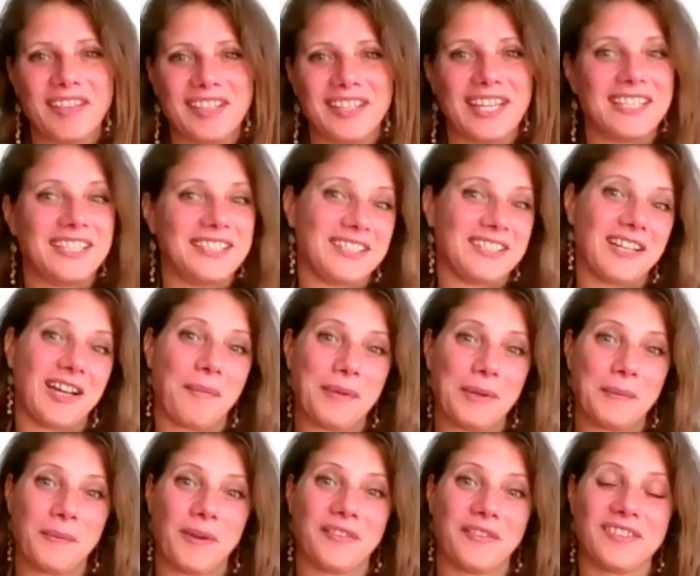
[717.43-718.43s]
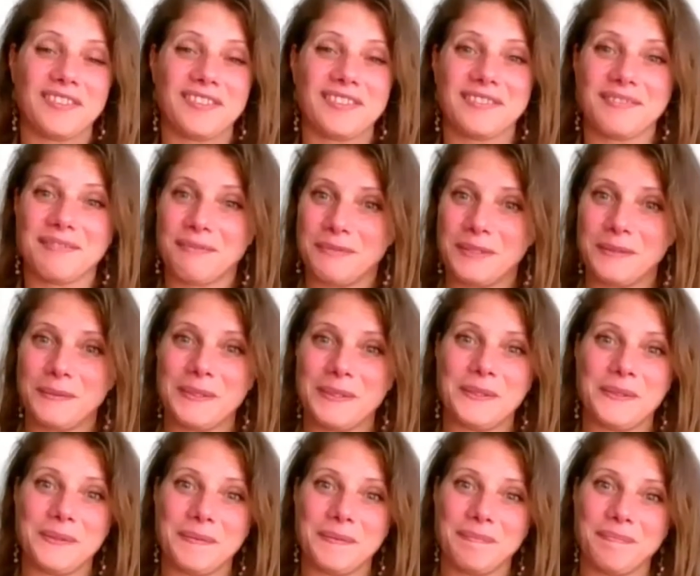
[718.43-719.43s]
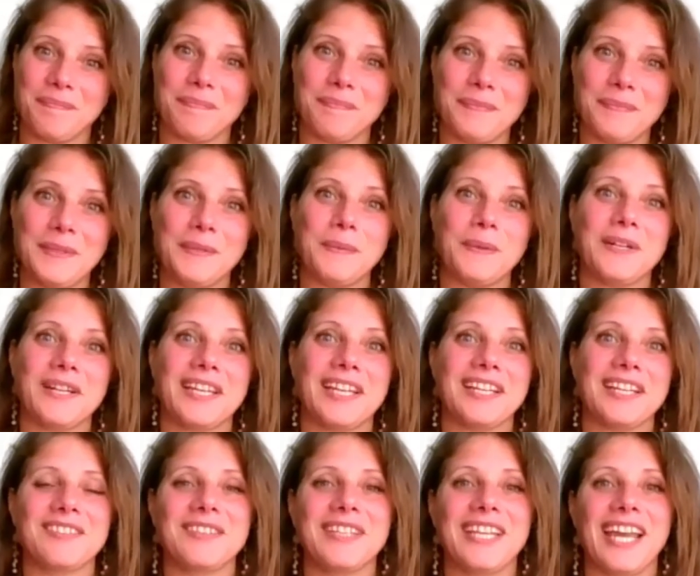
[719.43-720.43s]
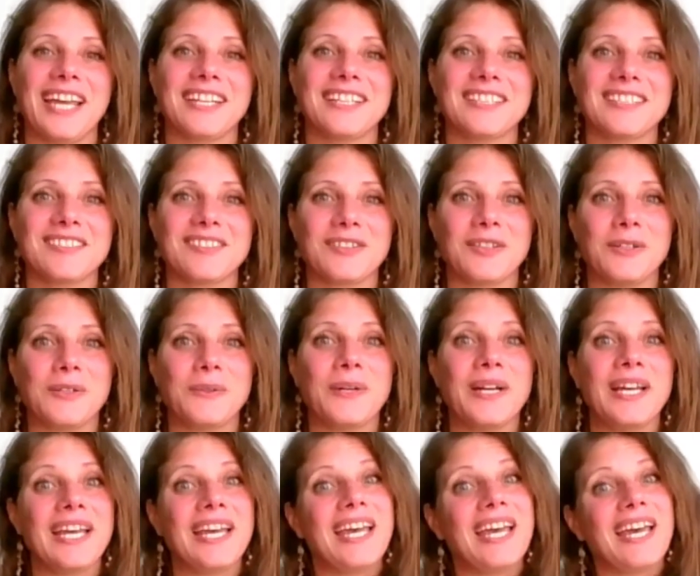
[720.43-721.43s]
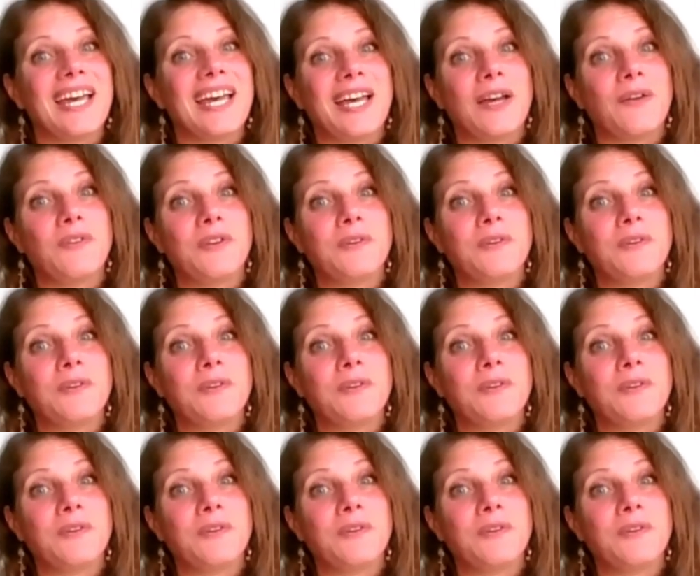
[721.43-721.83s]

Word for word: And then in the coming months, we will be working together. So uh, we